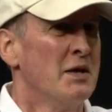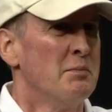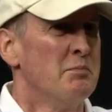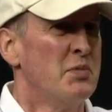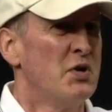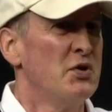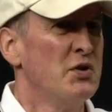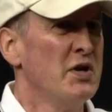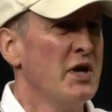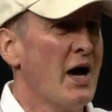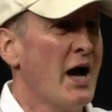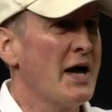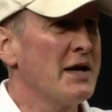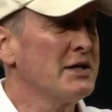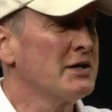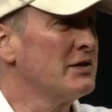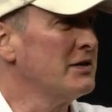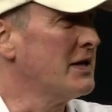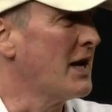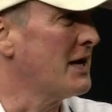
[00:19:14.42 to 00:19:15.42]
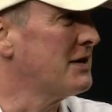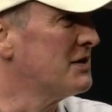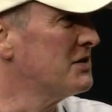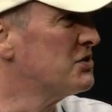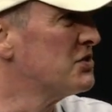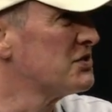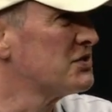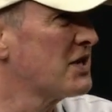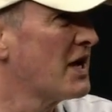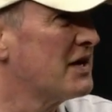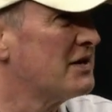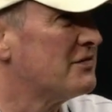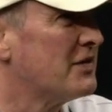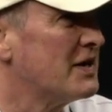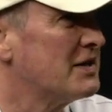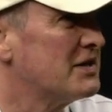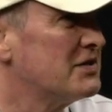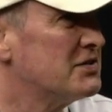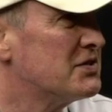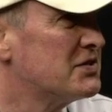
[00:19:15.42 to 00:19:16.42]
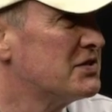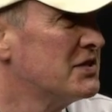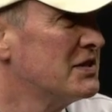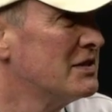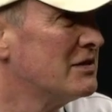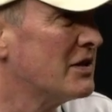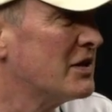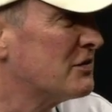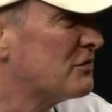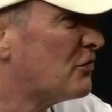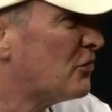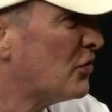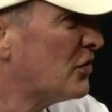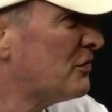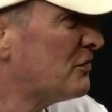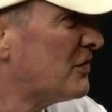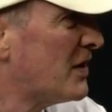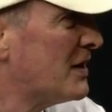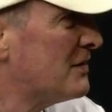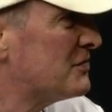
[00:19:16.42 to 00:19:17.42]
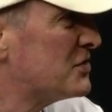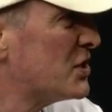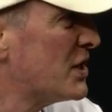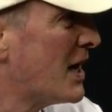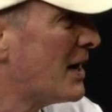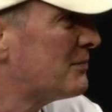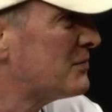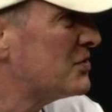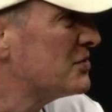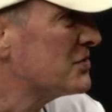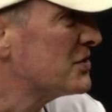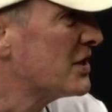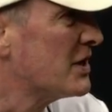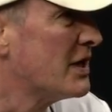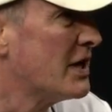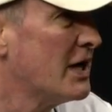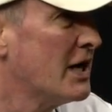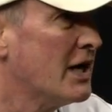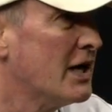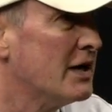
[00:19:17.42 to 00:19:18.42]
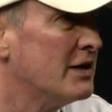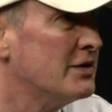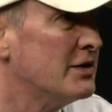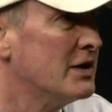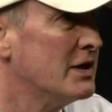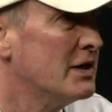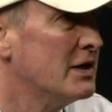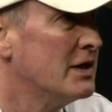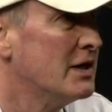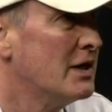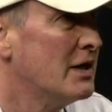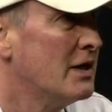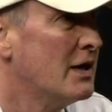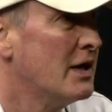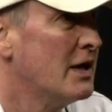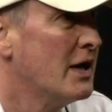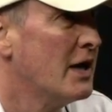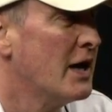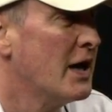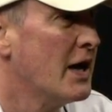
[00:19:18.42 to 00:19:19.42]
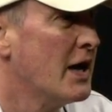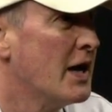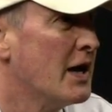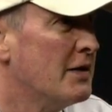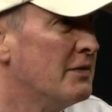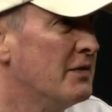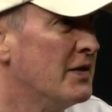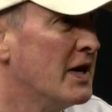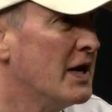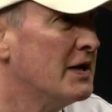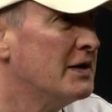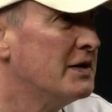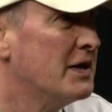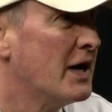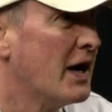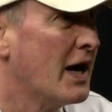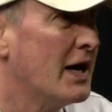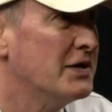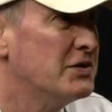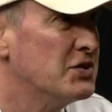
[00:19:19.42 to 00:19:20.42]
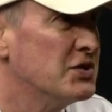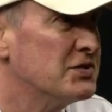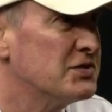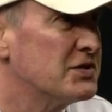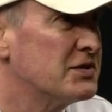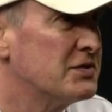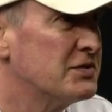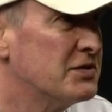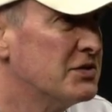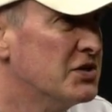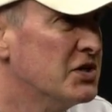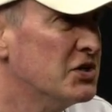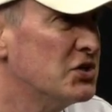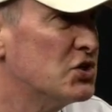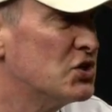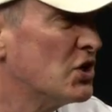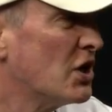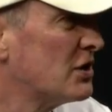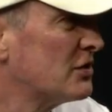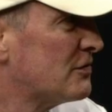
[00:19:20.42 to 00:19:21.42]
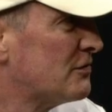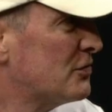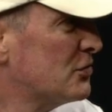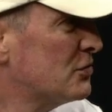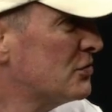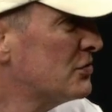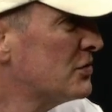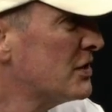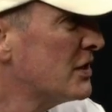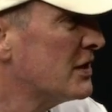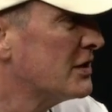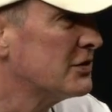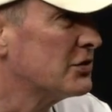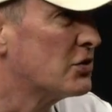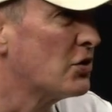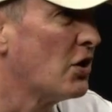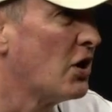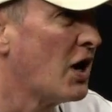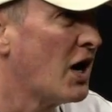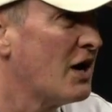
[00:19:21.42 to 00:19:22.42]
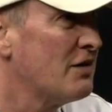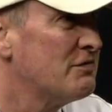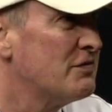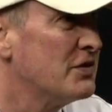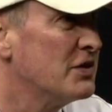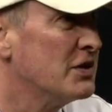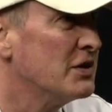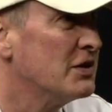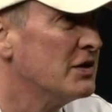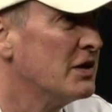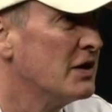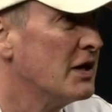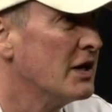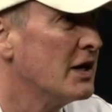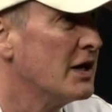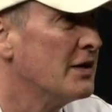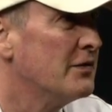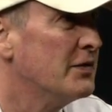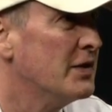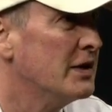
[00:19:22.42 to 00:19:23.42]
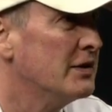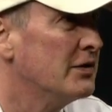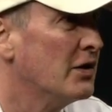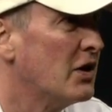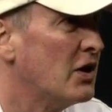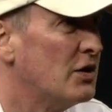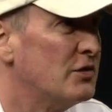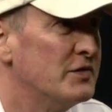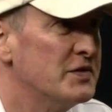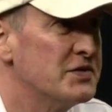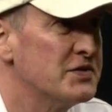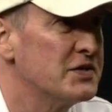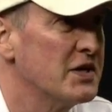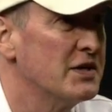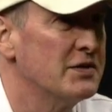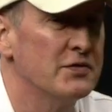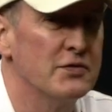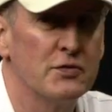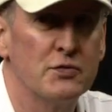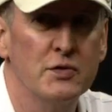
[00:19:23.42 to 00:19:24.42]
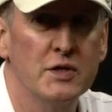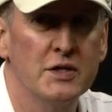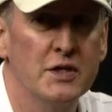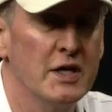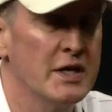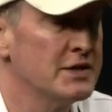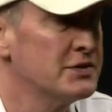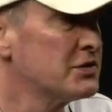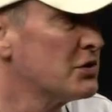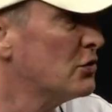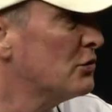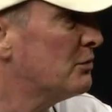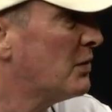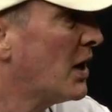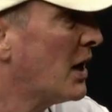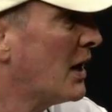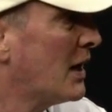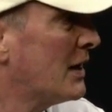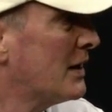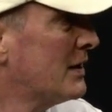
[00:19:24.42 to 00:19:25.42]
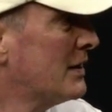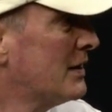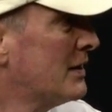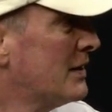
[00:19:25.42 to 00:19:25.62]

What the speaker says: periodically I can see like 4 or 5 chapters ahead, and then I just get junk food and coffee, and then all of a sudden 3 days go by